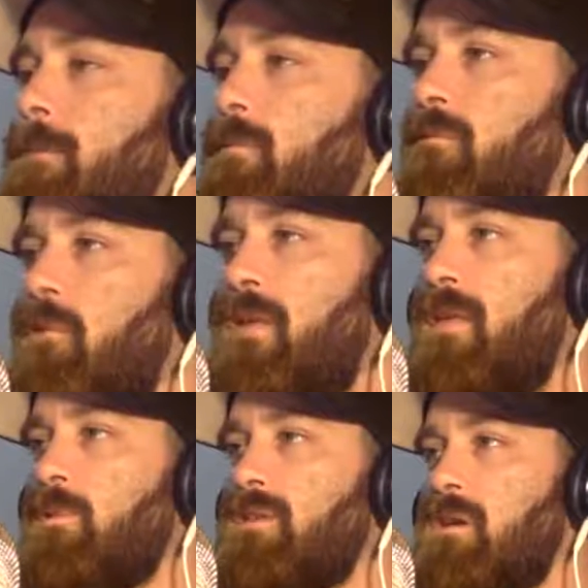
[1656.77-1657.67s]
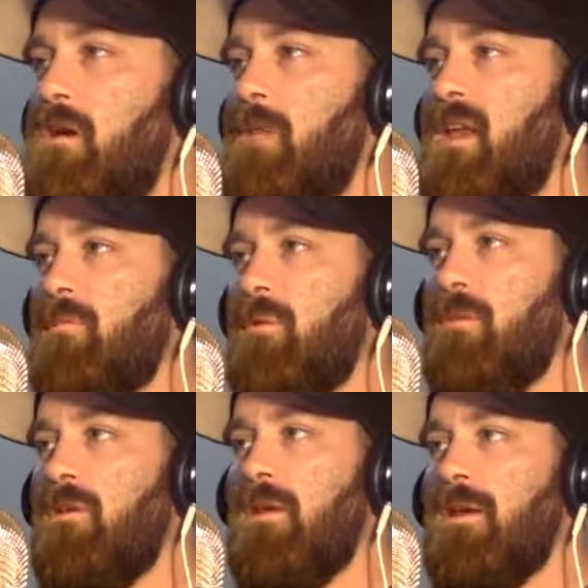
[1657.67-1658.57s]
Before that, we saw Manny
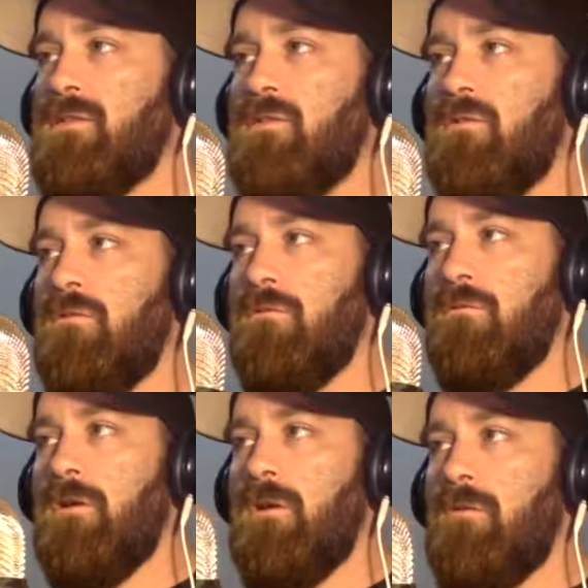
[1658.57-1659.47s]
Bermudez, who